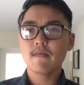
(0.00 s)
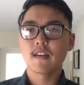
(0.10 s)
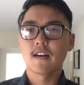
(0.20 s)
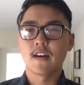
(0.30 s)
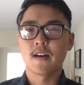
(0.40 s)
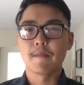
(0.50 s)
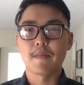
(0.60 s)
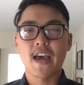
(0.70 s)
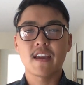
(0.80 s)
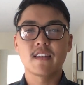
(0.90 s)

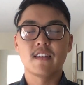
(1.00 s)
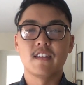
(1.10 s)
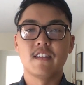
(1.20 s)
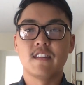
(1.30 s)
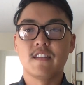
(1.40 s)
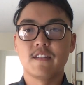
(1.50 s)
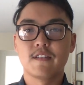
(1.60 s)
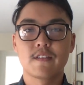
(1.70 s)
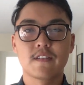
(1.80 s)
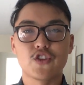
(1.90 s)
back in
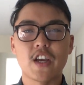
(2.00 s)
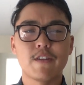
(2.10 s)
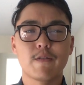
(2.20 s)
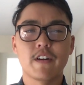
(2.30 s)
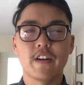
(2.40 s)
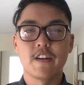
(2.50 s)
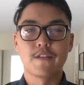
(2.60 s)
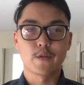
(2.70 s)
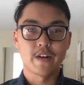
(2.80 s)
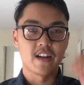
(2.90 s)
January of
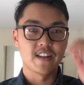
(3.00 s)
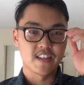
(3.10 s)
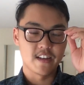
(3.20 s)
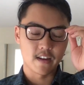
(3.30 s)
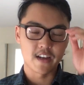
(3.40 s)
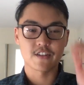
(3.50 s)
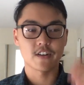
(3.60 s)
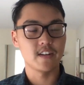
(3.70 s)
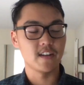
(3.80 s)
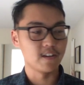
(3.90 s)
2019, I
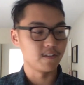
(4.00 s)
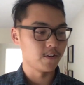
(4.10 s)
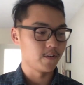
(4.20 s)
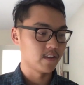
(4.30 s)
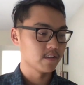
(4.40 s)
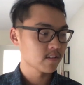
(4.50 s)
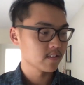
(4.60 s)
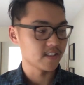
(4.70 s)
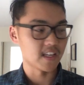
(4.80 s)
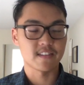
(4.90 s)
started interviewing
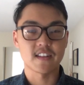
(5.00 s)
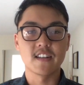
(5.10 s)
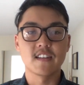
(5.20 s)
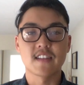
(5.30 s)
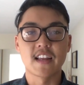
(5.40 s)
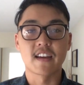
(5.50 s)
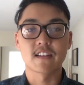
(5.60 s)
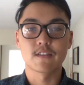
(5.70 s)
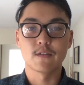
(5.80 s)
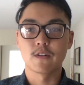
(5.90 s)
data scientists at
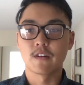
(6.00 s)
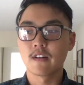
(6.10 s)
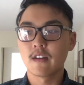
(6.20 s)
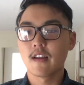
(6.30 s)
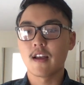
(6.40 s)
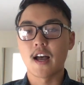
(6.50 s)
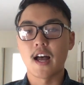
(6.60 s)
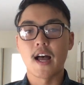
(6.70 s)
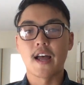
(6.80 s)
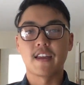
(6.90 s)
Nextdoor
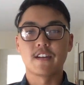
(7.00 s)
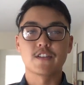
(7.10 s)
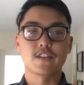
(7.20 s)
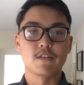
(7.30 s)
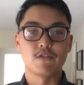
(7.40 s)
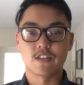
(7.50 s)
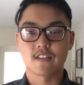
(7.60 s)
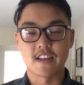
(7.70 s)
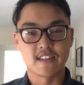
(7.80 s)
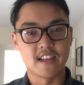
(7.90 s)
and also just
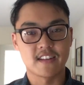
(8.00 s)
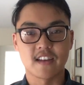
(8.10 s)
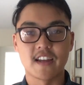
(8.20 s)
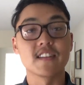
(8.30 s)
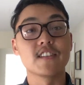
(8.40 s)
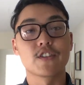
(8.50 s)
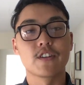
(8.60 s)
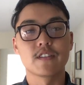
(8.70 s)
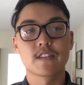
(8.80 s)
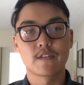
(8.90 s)
like data science
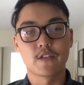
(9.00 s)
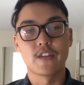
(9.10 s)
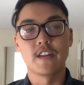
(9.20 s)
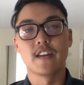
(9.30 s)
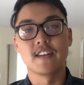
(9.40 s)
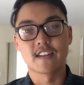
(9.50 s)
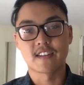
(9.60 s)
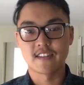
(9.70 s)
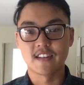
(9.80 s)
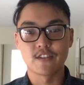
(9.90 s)
interns for the data
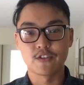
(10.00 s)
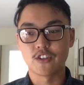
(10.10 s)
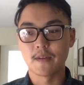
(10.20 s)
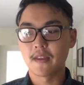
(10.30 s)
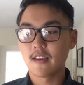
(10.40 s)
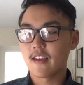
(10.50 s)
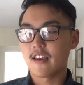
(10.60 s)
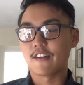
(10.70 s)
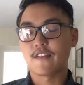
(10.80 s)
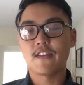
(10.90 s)
science internship.
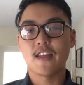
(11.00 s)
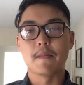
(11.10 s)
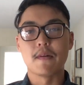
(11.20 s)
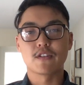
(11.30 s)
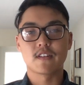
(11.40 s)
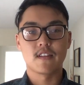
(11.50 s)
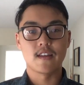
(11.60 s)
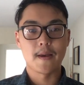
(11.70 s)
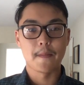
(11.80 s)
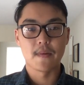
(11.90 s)
And I found that most of
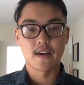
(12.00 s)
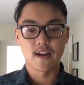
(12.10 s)
them,